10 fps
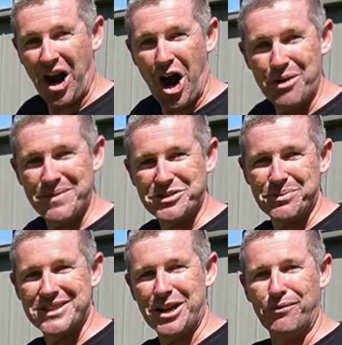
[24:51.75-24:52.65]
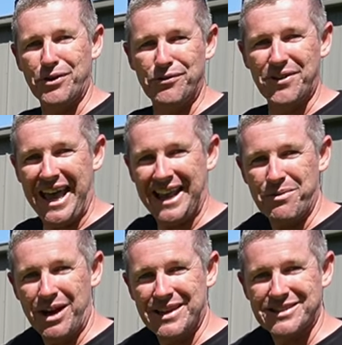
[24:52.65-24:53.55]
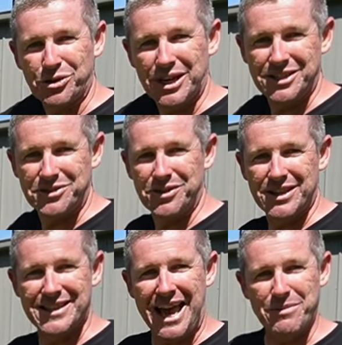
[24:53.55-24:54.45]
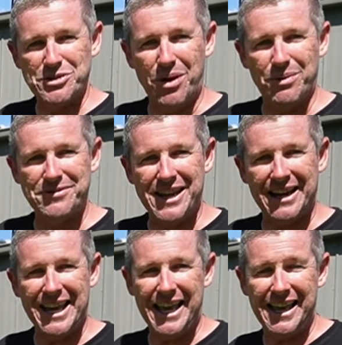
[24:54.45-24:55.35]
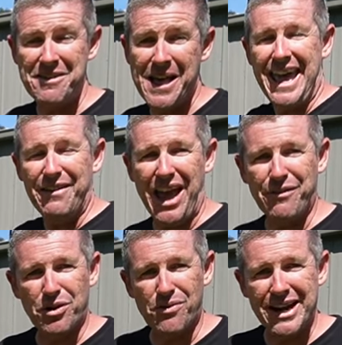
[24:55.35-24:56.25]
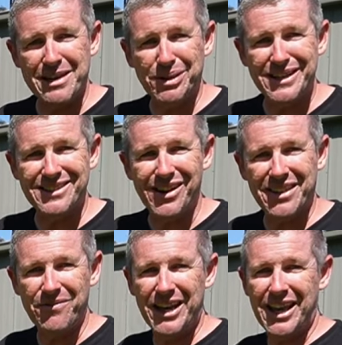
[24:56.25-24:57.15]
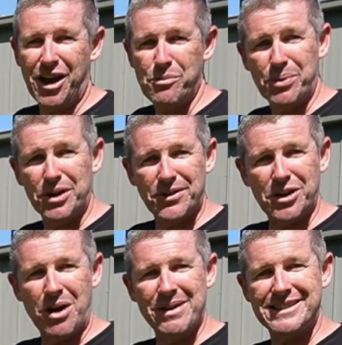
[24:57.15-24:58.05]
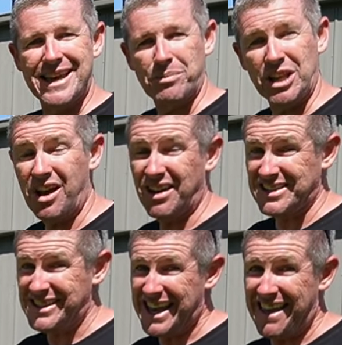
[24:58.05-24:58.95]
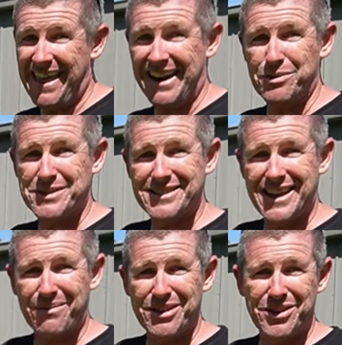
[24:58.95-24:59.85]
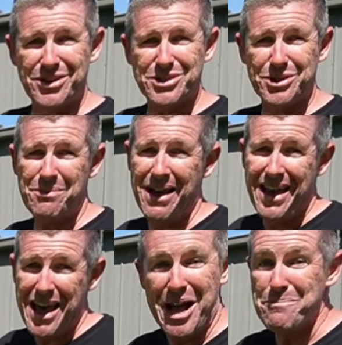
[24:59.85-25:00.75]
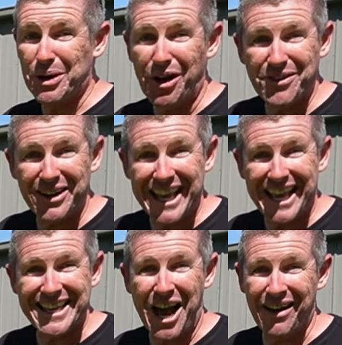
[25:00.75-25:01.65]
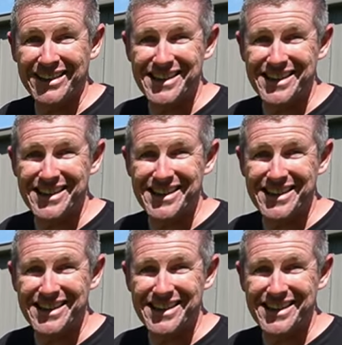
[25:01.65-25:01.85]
I hope this was helpful for anyone that's looking to do the same as what we've done here. you haven't already, please like the video, put a few comments down below, because again, that helps us out with YouTube. But I've got to get going.